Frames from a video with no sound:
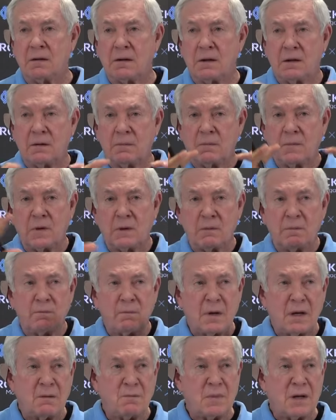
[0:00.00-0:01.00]
the
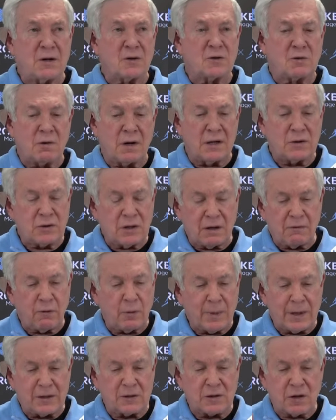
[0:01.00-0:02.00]
administration,
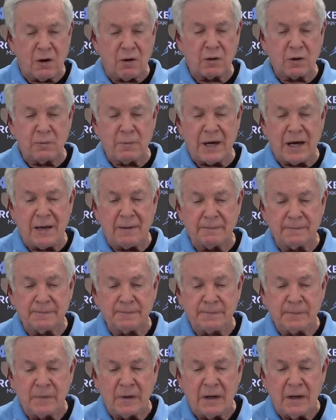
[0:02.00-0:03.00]
everybody's talked
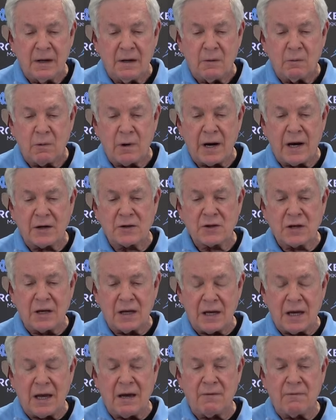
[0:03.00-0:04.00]
about. We're
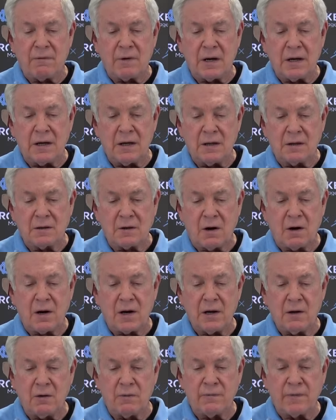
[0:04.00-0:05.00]
asking every Tar
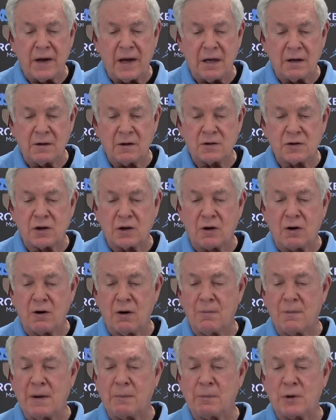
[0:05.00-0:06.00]
Heel fan to secure
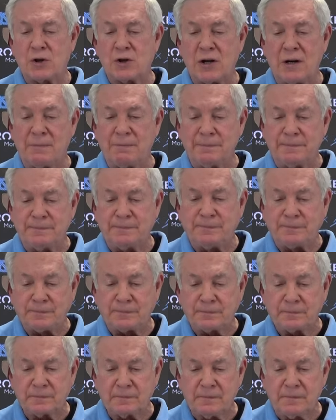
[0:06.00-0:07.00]
a membership
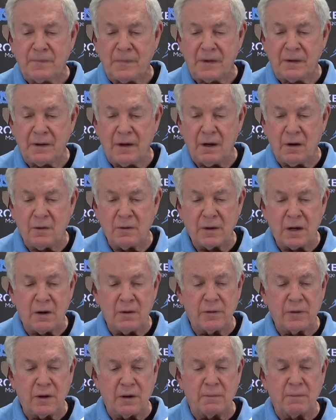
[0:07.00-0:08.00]

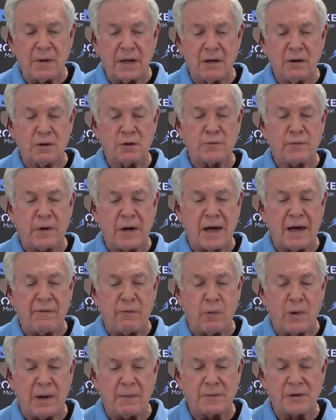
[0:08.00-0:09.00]
on the Heels for
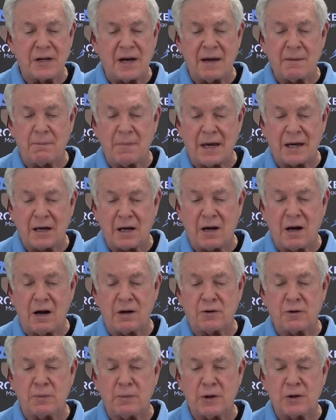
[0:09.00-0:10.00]
Life website, make a
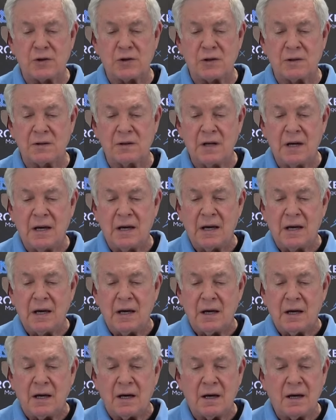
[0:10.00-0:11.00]
contribution.
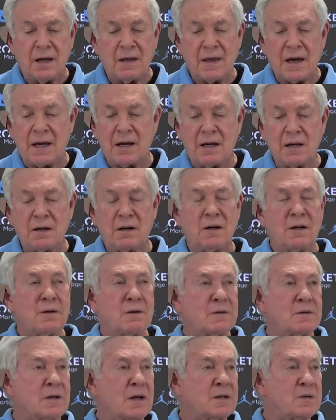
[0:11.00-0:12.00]
And that
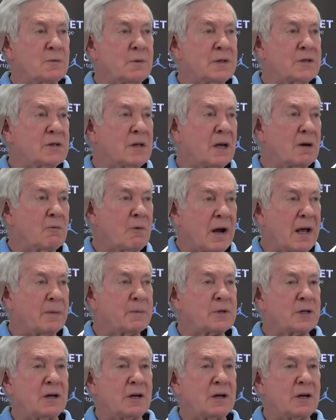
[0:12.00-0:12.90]
includes, as we said, Rams